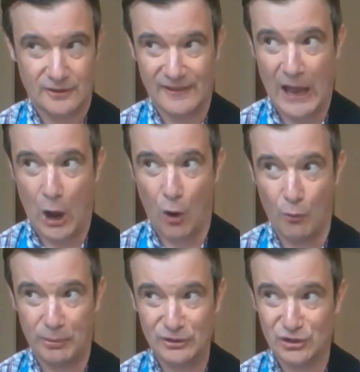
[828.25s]
that
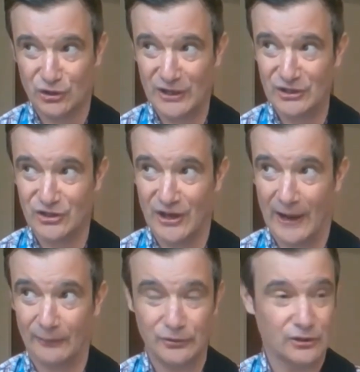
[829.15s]
open string
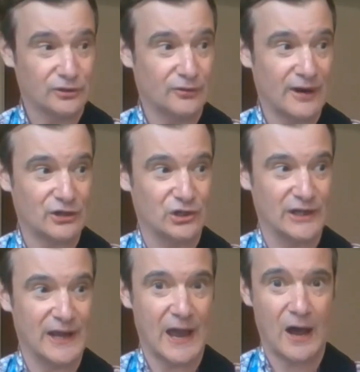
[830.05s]
sound, gradually
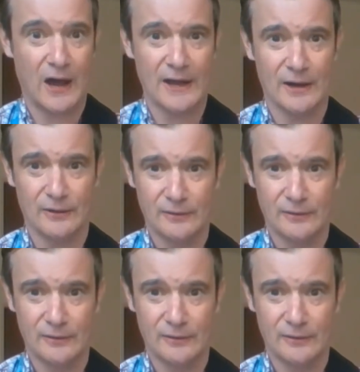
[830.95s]
get higher.